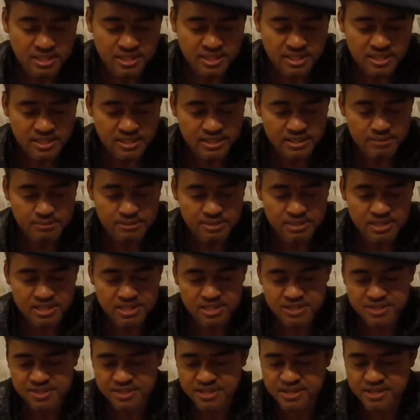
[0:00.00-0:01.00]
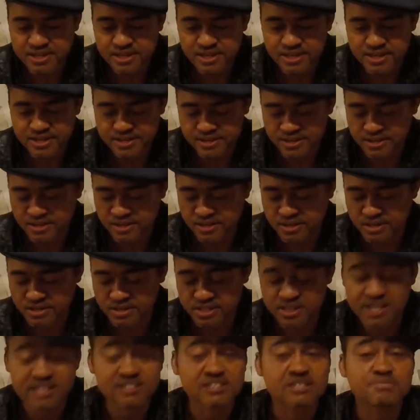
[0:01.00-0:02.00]
Another thing I hear, I
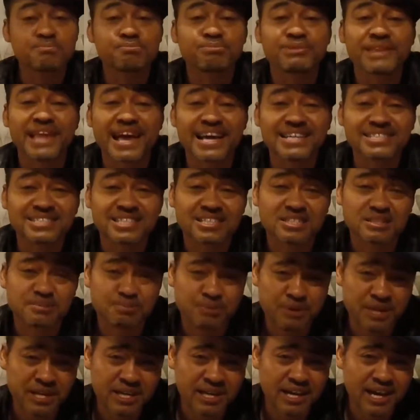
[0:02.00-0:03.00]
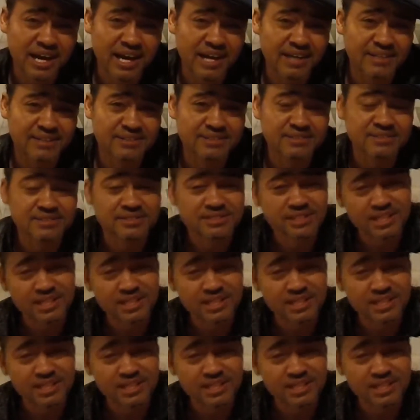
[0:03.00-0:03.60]
guess a plastic spring guide.